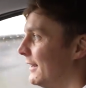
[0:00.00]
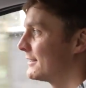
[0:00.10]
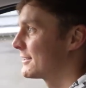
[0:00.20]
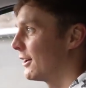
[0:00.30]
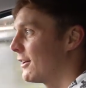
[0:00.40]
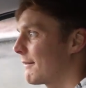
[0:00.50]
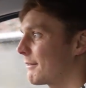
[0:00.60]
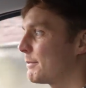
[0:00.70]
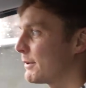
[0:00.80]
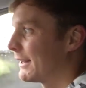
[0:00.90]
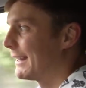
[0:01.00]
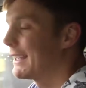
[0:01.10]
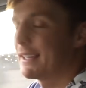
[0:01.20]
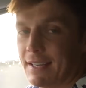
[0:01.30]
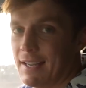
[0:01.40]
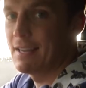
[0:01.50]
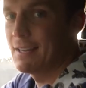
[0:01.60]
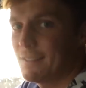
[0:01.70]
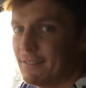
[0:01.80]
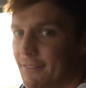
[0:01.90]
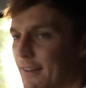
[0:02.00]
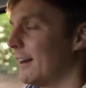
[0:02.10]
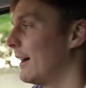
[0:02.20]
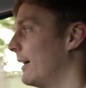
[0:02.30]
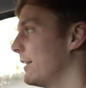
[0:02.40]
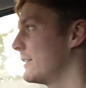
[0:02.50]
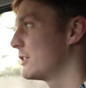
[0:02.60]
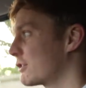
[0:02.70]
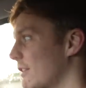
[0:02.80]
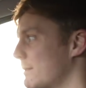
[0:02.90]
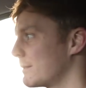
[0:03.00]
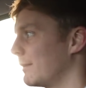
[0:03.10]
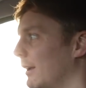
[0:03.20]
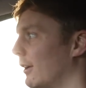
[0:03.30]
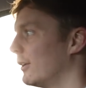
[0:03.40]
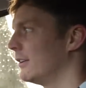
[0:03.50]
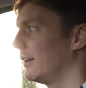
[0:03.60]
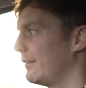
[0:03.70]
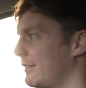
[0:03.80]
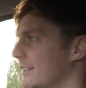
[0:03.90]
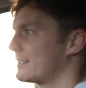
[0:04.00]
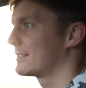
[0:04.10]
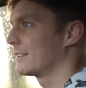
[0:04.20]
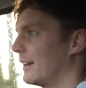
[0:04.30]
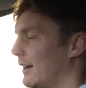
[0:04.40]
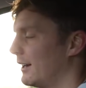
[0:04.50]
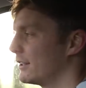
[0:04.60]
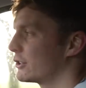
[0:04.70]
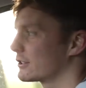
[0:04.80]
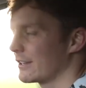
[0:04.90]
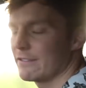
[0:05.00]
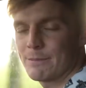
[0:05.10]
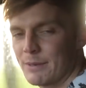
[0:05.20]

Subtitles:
So I'm gonna put the link in the description below of his Just Giving